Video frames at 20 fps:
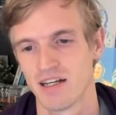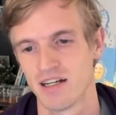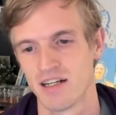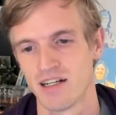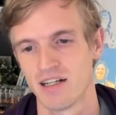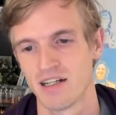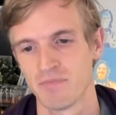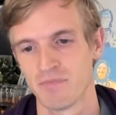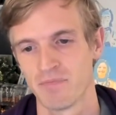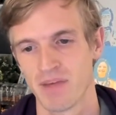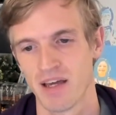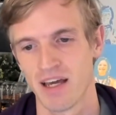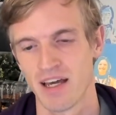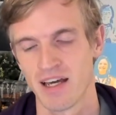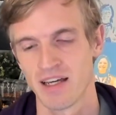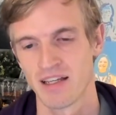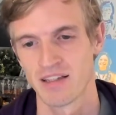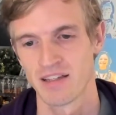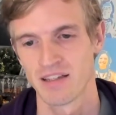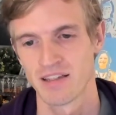Um,
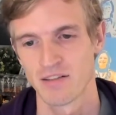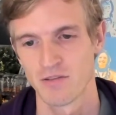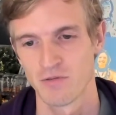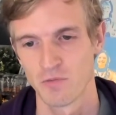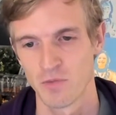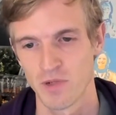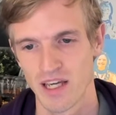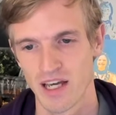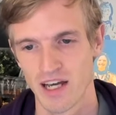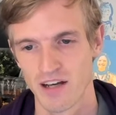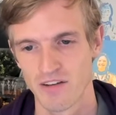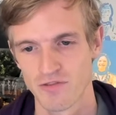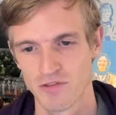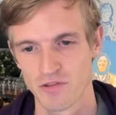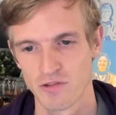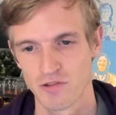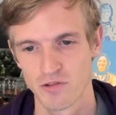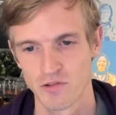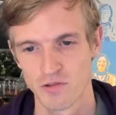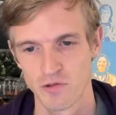and we have
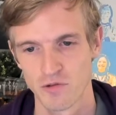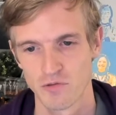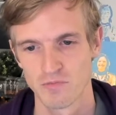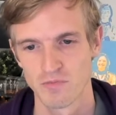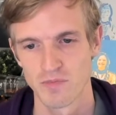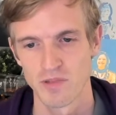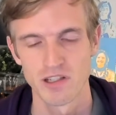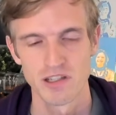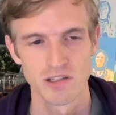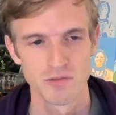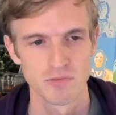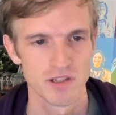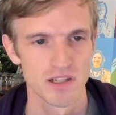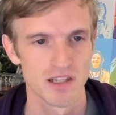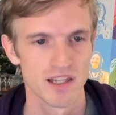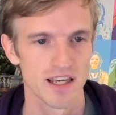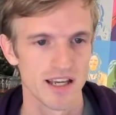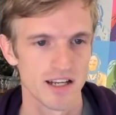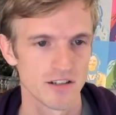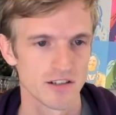to do
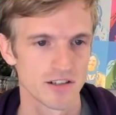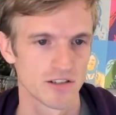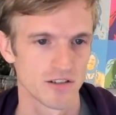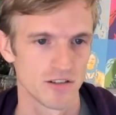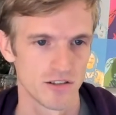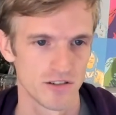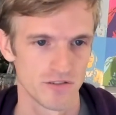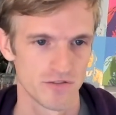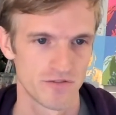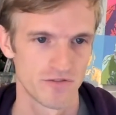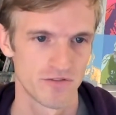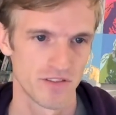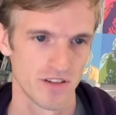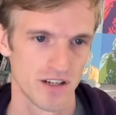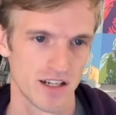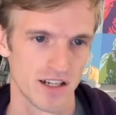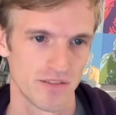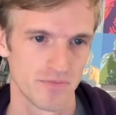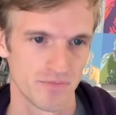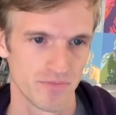multiple layers of
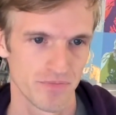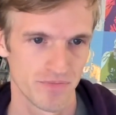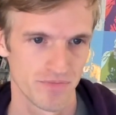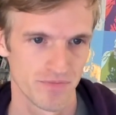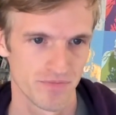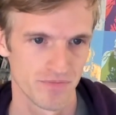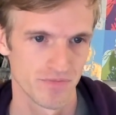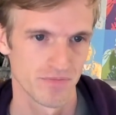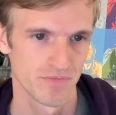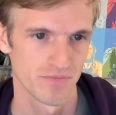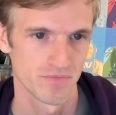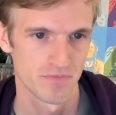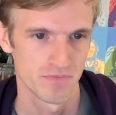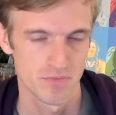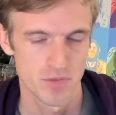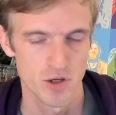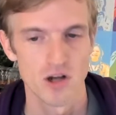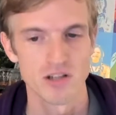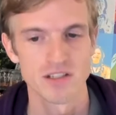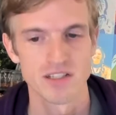um,
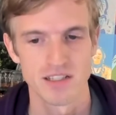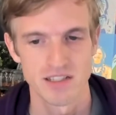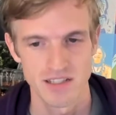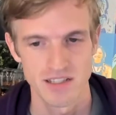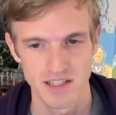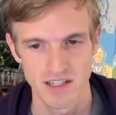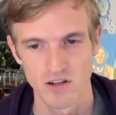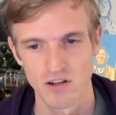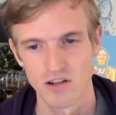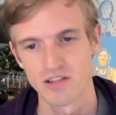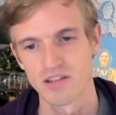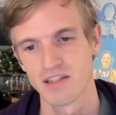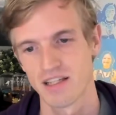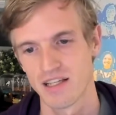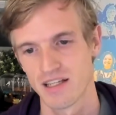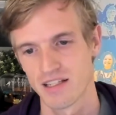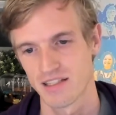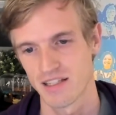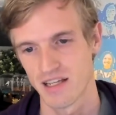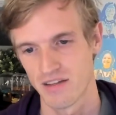processing on
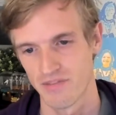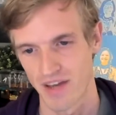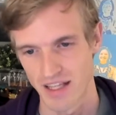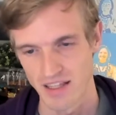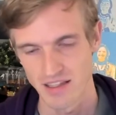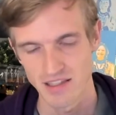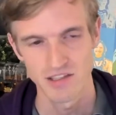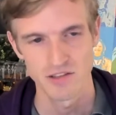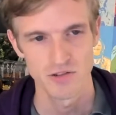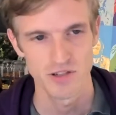this event to